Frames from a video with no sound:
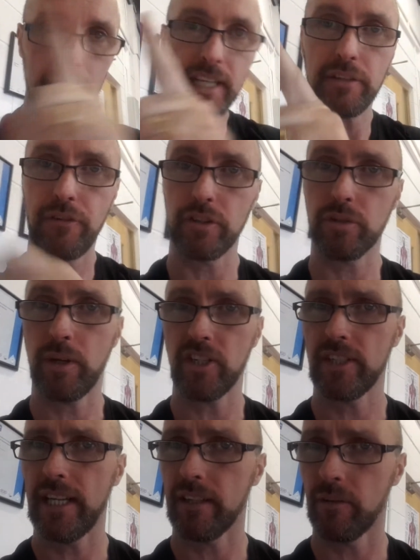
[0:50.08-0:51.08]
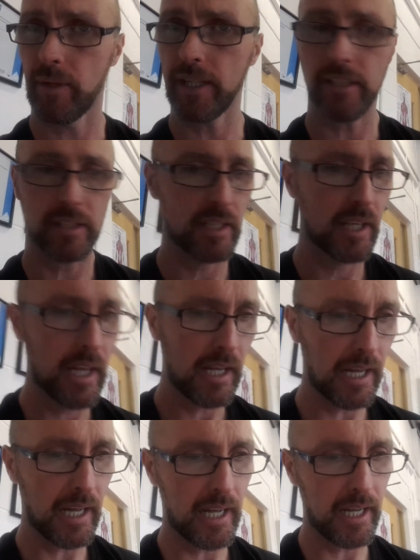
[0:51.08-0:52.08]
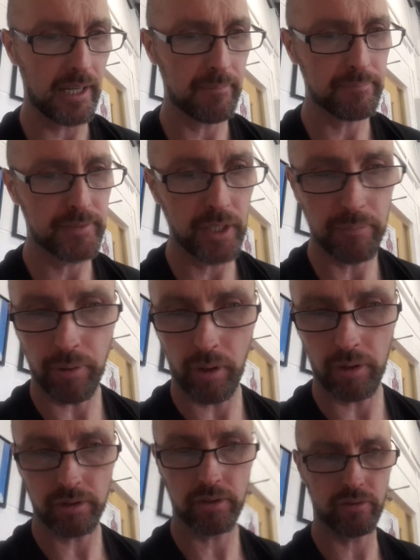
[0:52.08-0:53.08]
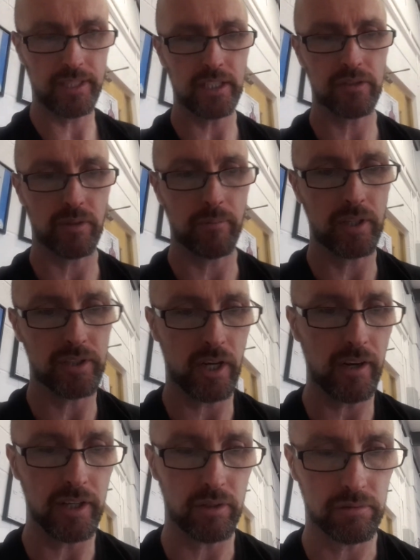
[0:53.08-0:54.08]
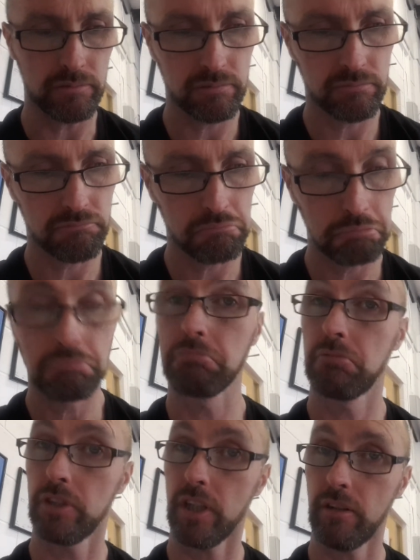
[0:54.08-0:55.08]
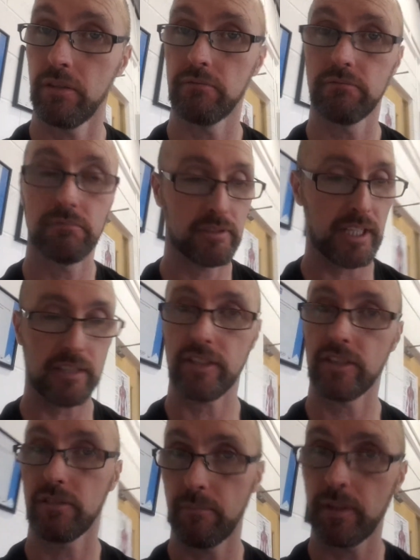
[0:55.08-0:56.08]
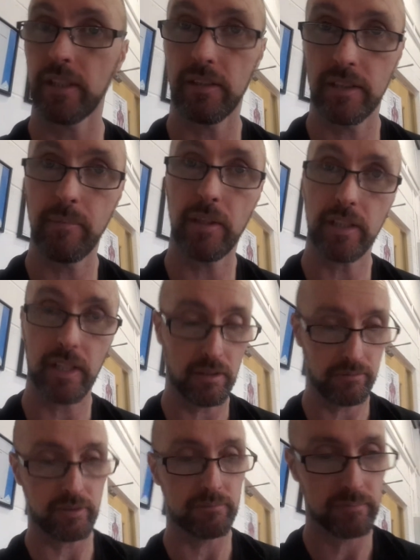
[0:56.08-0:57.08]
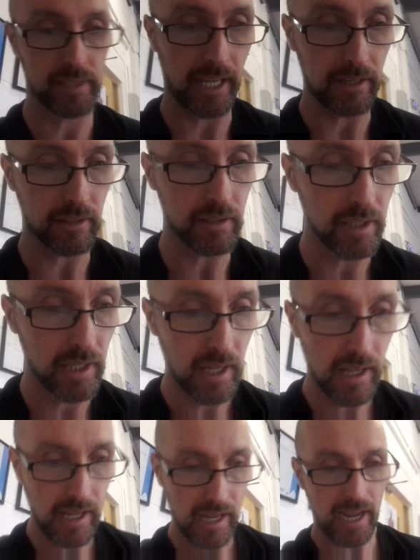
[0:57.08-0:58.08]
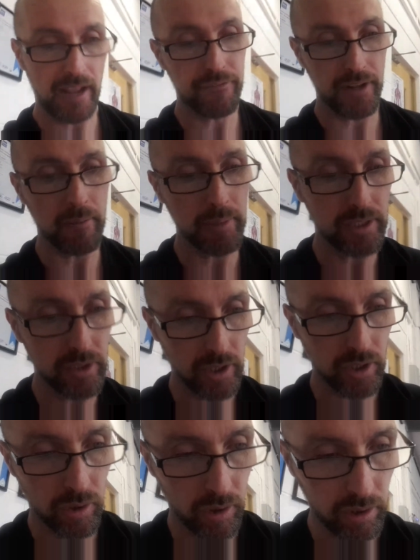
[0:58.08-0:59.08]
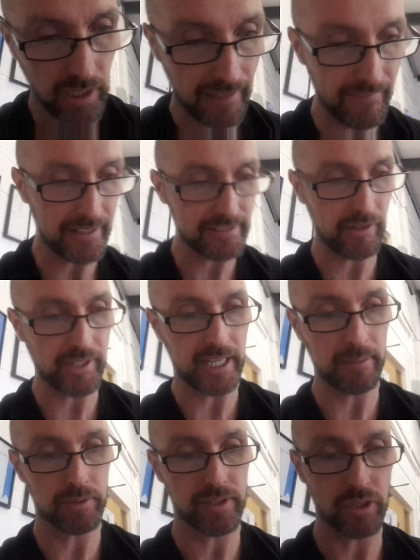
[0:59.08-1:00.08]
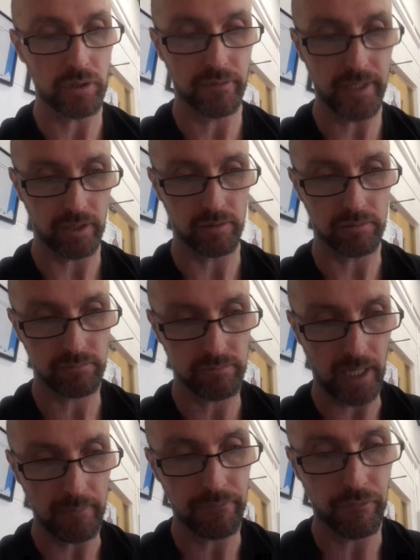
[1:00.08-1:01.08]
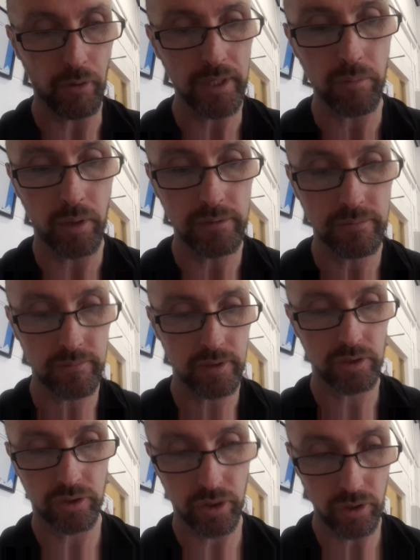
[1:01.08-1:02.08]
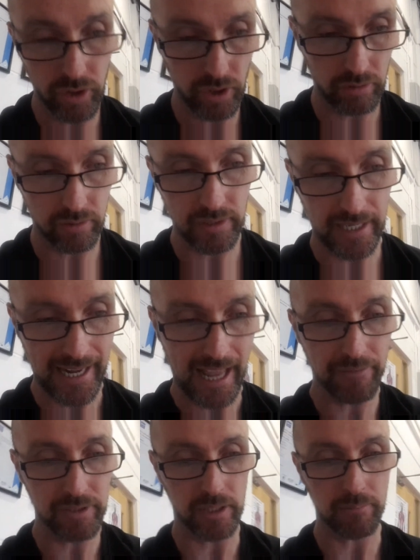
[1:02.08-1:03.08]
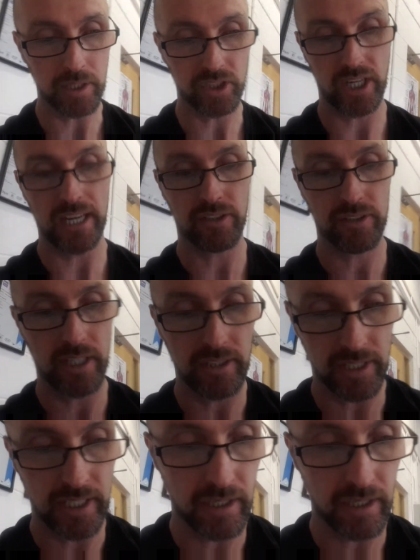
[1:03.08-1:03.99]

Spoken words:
Get the first question out of the way. Dear Paul, greetings from Ontario. Ontario. There's actually somebody in the building here from Canada. I have family in Donegal, and that's how I came to see your video. I'm 41, two children, and haven't done much exercise